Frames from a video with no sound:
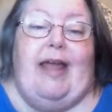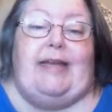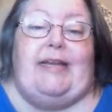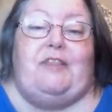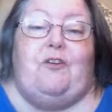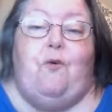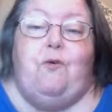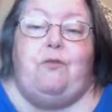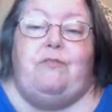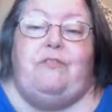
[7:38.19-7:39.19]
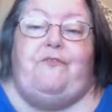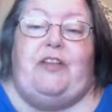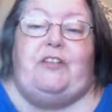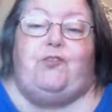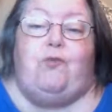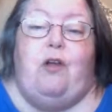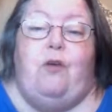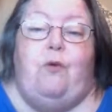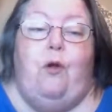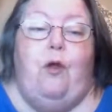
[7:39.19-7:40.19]
and at the corner of the fence
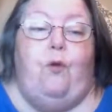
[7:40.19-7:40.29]
row,